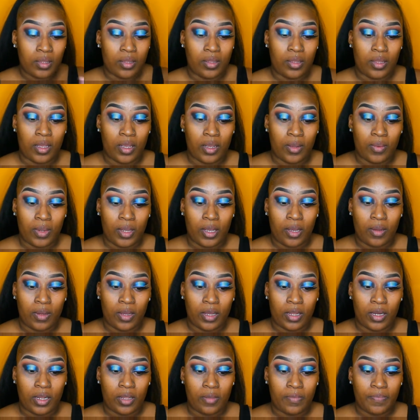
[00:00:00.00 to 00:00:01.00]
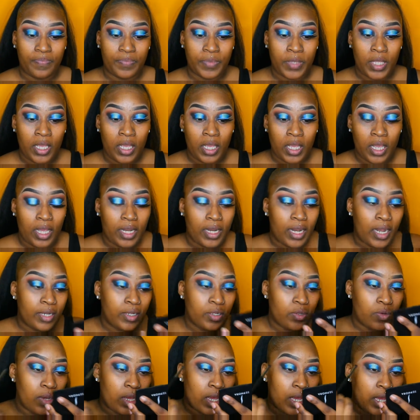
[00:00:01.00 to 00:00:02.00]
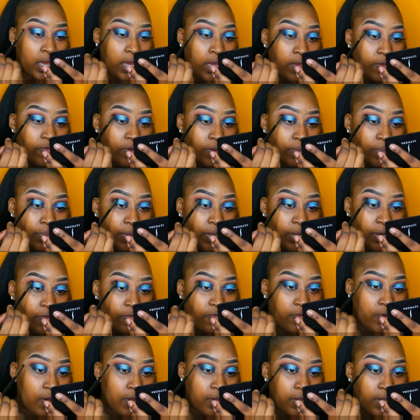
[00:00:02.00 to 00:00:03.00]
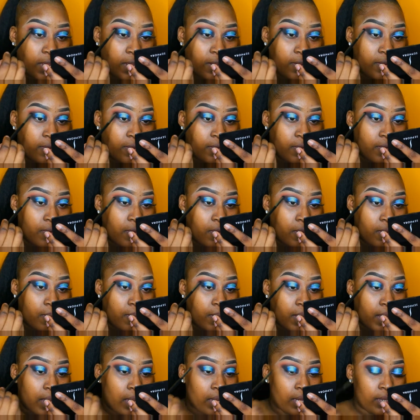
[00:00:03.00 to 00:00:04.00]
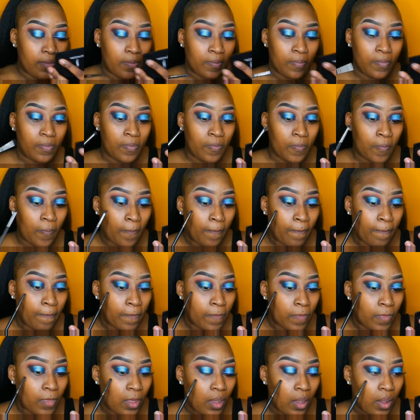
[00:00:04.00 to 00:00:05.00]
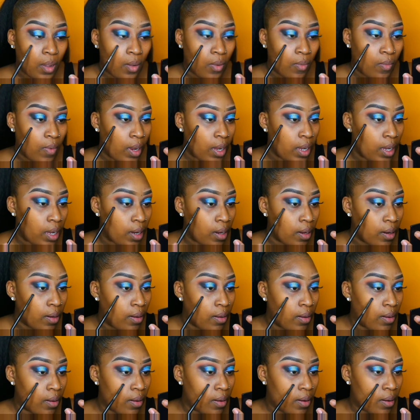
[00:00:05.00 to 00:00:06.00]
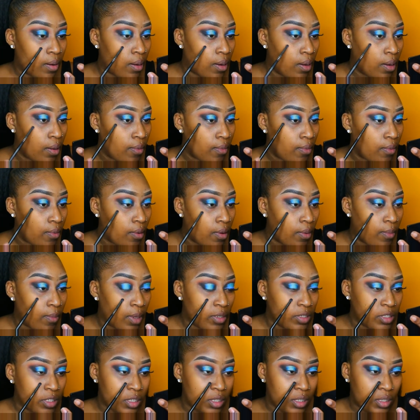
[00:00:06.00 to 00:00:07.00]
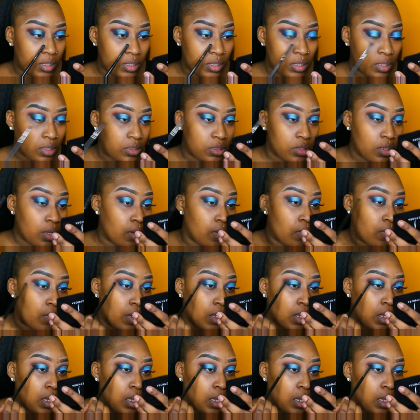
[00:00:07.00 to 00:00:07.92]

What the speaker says: There we go, honey. And I do have a bit of fallout on my, right here on my cheeks, so